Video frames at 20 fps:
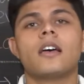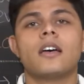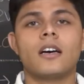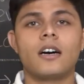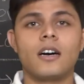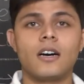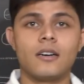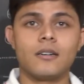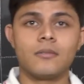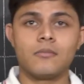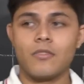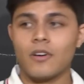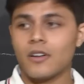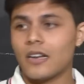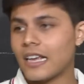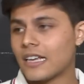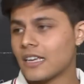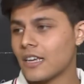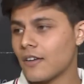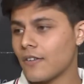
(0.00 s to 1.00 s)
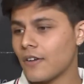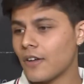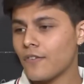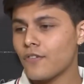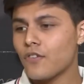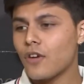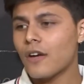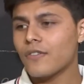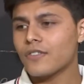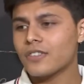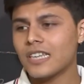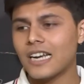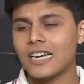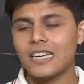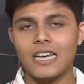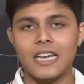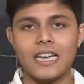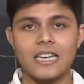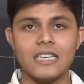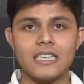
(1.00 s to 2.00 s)
Like if you have
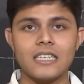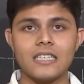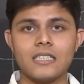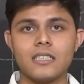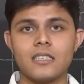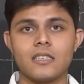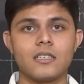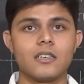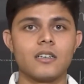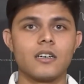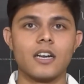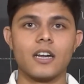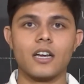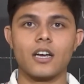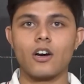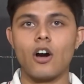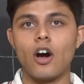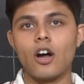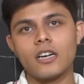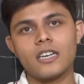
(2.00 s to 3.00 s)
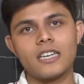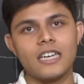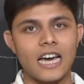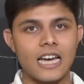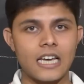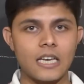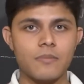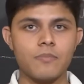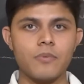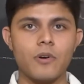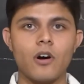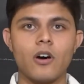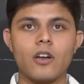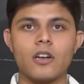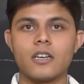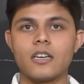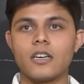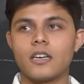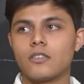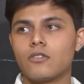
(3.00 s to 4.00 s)
set any record type
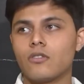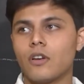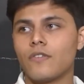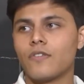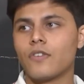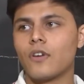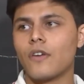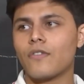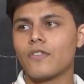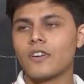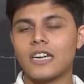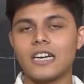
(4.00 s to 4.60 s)
or if you have